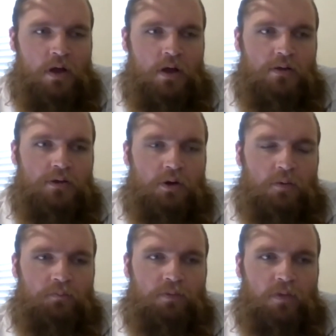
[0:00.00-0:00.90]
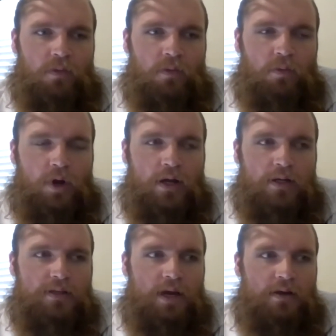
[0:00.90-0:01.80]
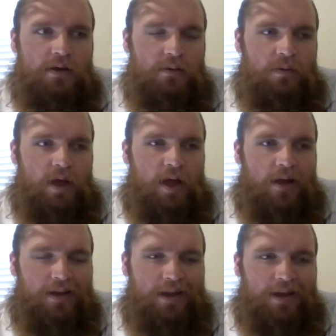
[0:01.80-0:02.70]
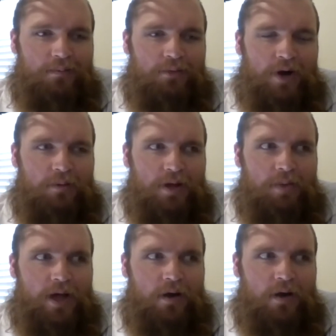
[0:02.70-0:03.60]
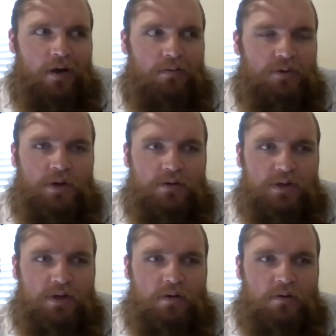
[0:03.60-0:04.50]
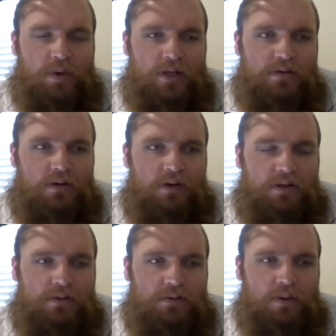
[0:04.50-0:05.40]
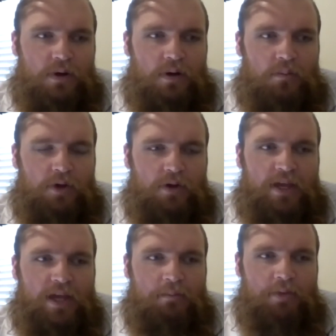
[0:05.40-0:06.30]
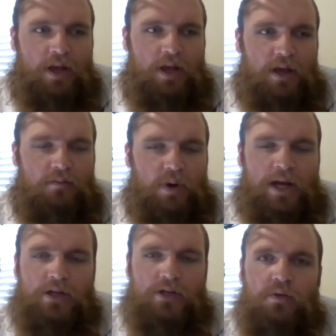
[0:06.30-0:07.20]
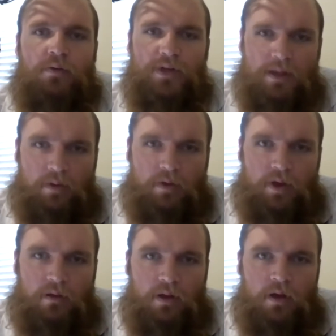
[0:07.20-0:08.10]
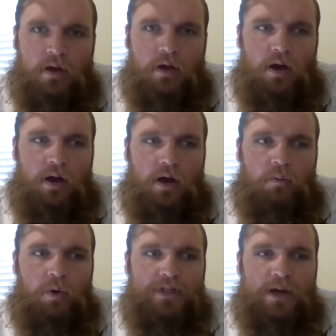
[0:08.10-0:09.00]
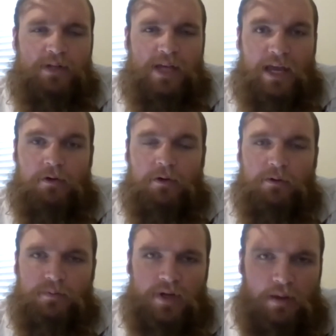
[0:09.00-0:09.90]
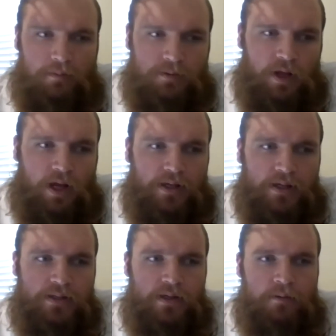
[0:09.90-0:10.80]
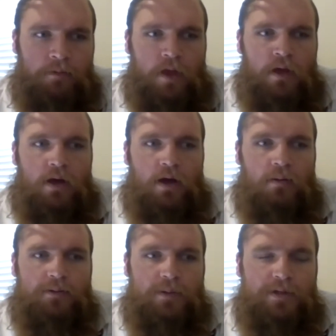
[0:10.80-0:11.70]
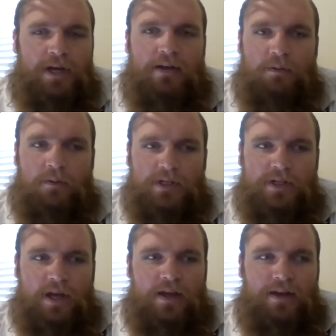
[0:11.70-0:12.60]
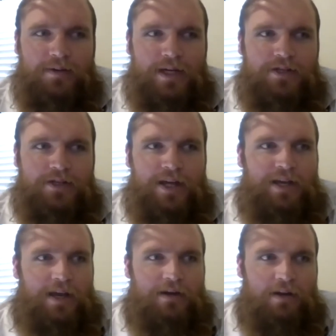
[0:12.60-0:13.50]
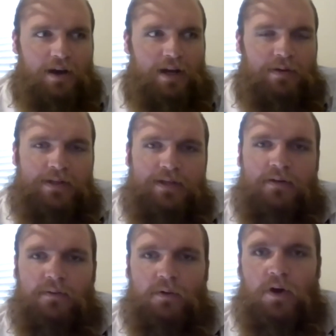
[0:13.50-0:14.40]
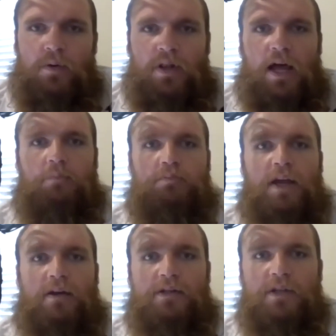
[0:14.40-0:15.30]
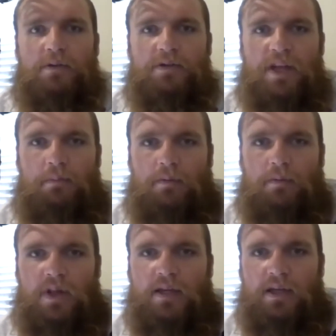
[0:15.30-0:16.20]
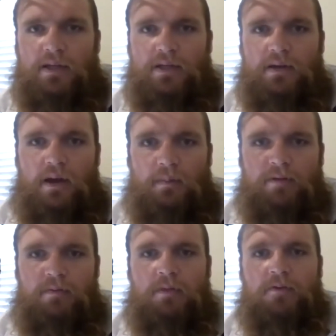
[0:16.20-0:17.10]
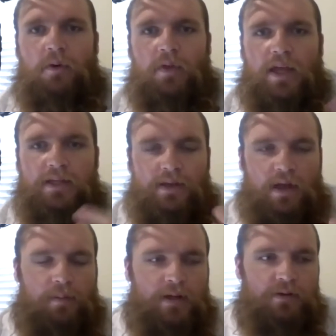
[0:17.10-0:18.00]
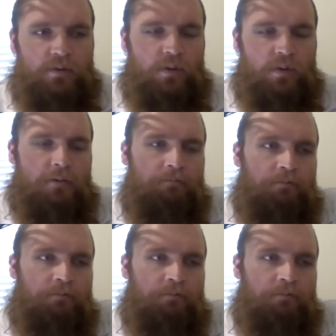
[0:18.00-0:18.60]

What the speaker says: So when I decided to do that, and probably about 2 years ago, is when I started to build a game plan of what I could for Timothy once I was able to use my name, image, and likeness. So once I got to Florida State, I was actually educated on how the state of Florida would allow players to use name, image, and likeness, even before the NCAA passed the ruling.